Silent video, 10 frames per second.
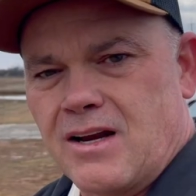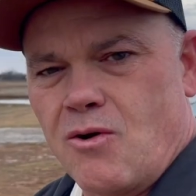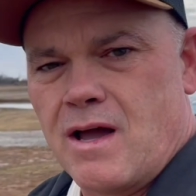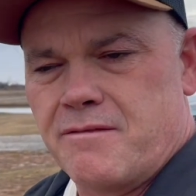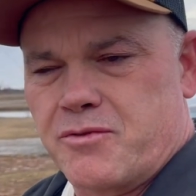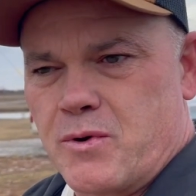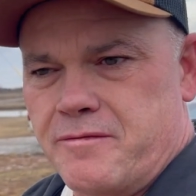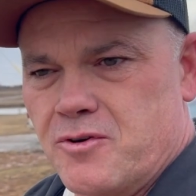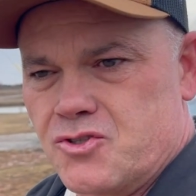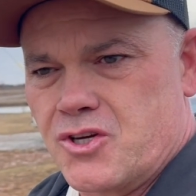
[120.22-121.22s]
know I have
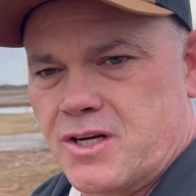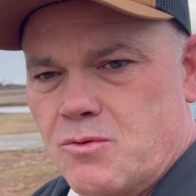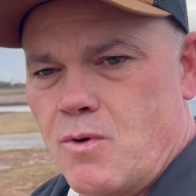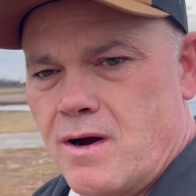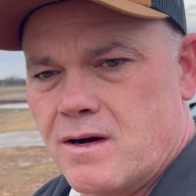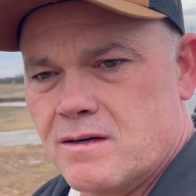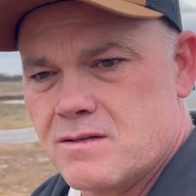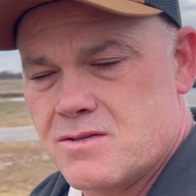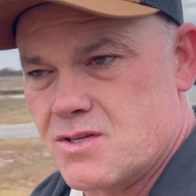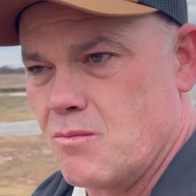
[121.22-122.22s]
3-foot chicken wire
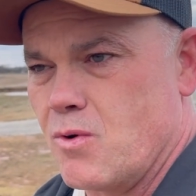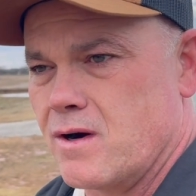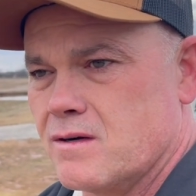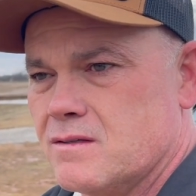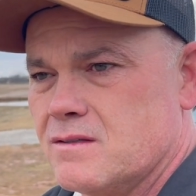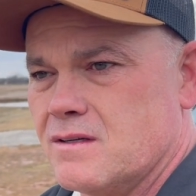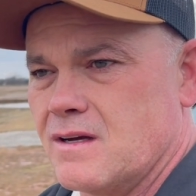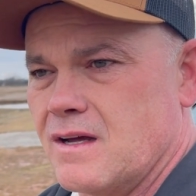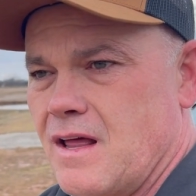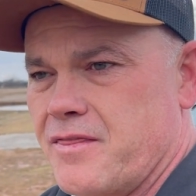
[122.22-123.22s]
somewhere,
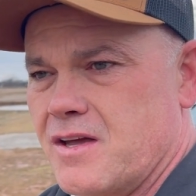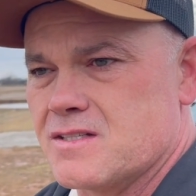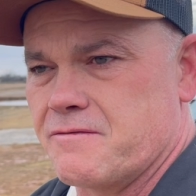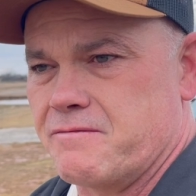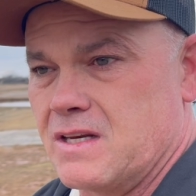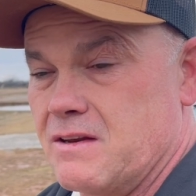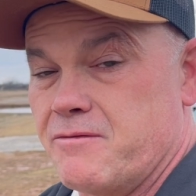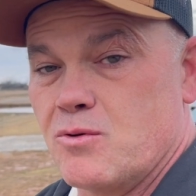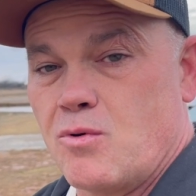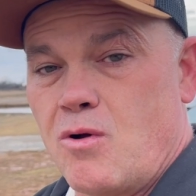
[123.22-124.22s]
and I think it's a
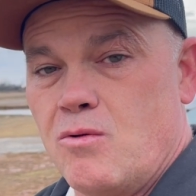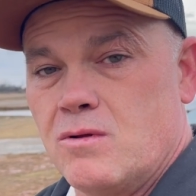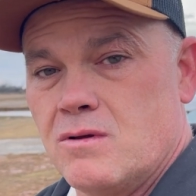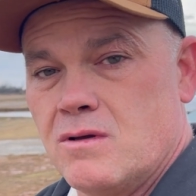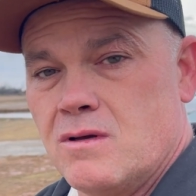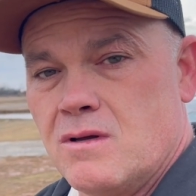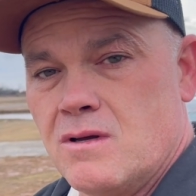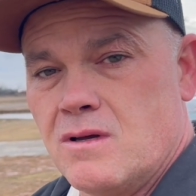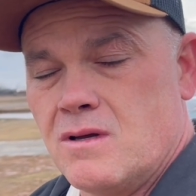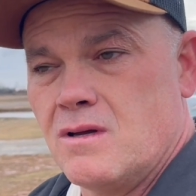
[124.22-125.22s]
50-foot roll.
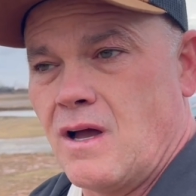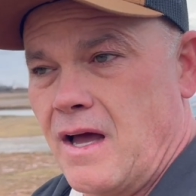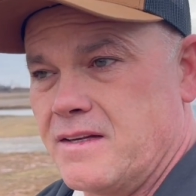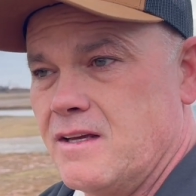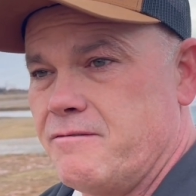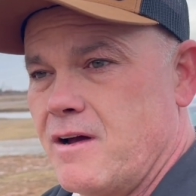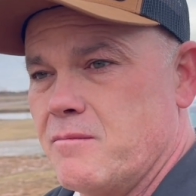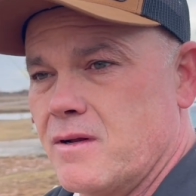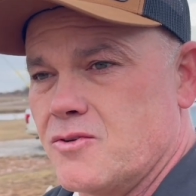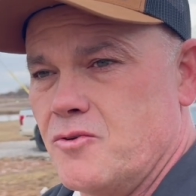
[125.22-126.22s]
I did find
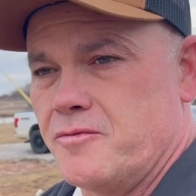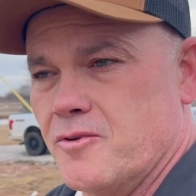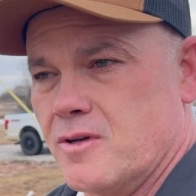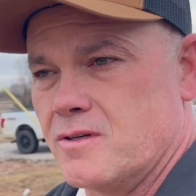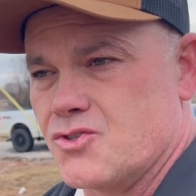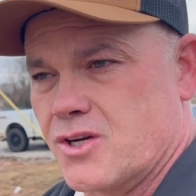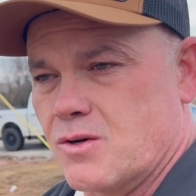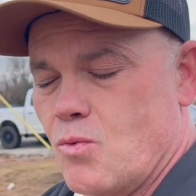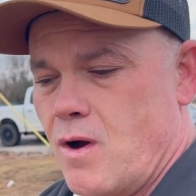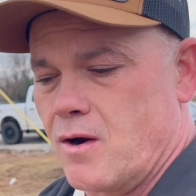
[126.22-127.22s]
my 2-foot
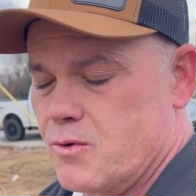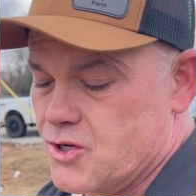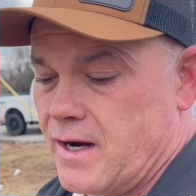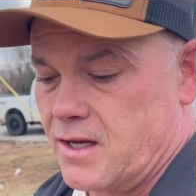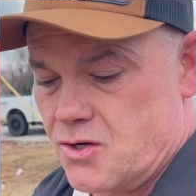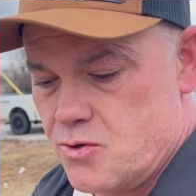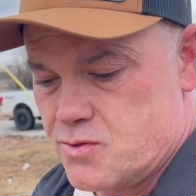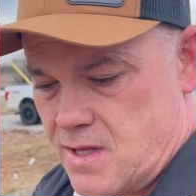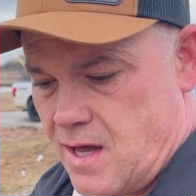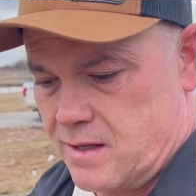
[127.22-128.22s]
chicken wire, which I can use
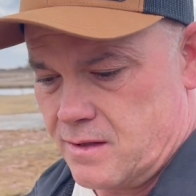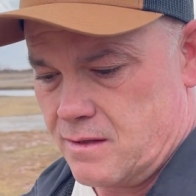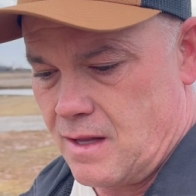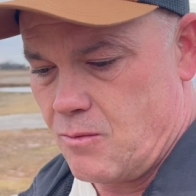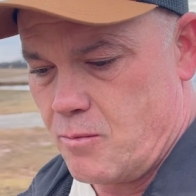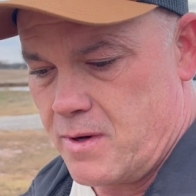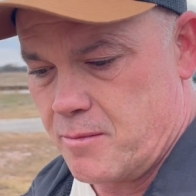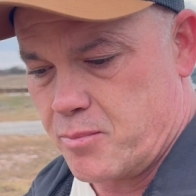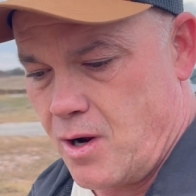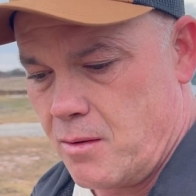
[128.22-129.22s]
that. That won't be a
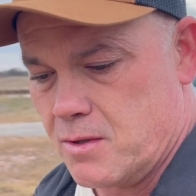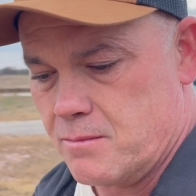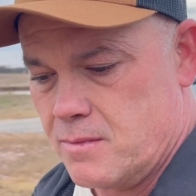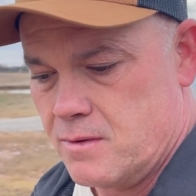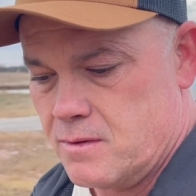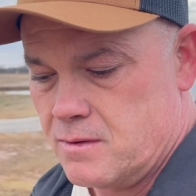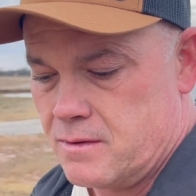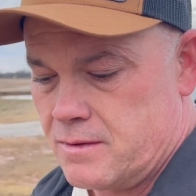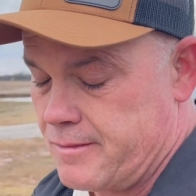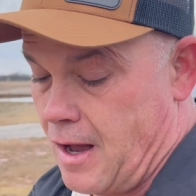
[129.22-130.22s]
problem.
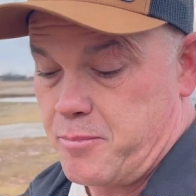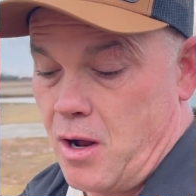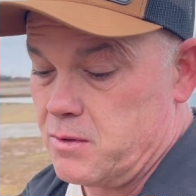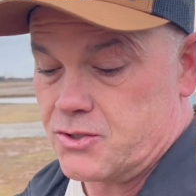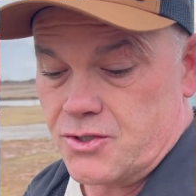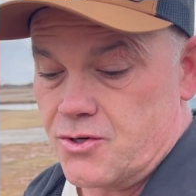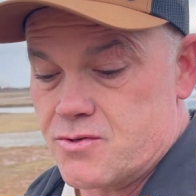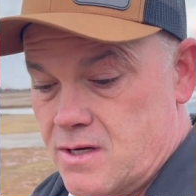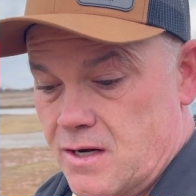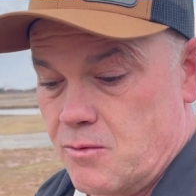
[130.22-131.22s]
I probably should use
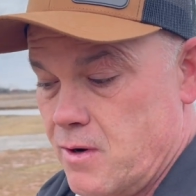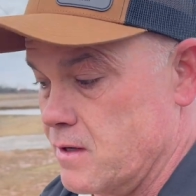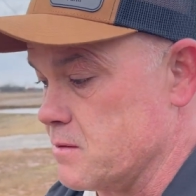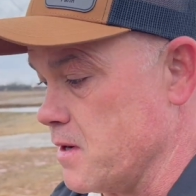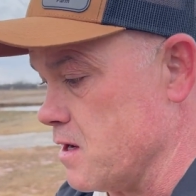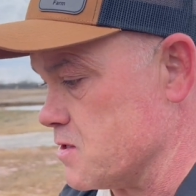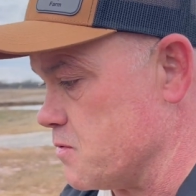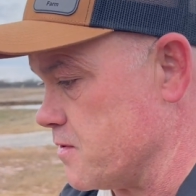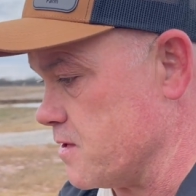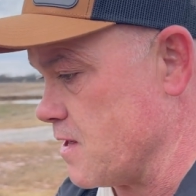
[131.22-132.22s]
it anyway, to be honest
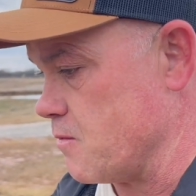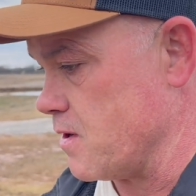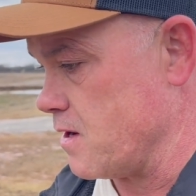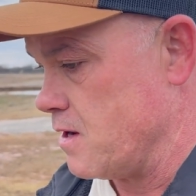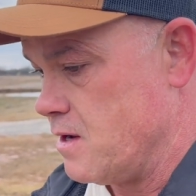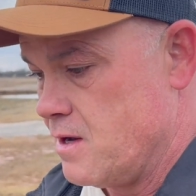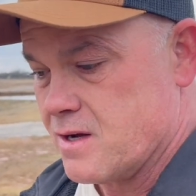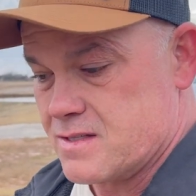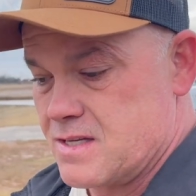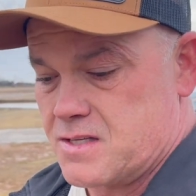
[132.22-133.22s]
with you. That way,
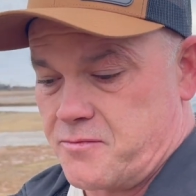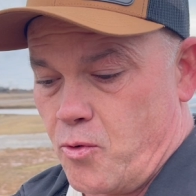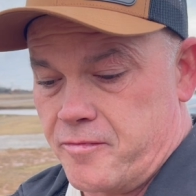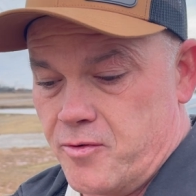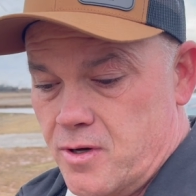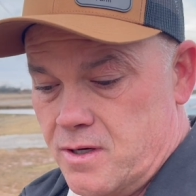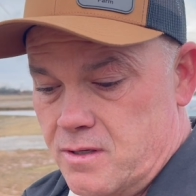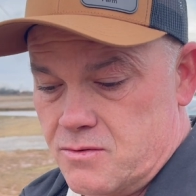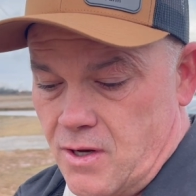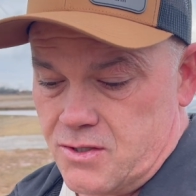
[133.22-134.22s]
because this is 4 foot,
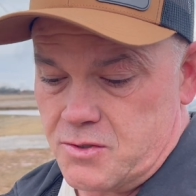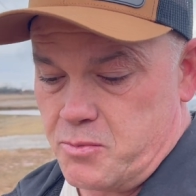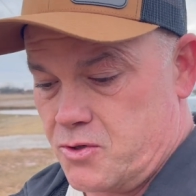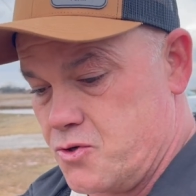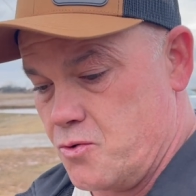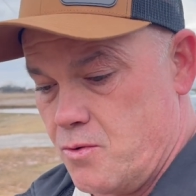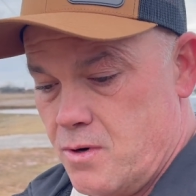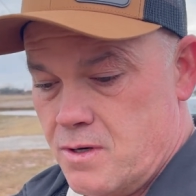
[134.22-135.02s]
so I just put two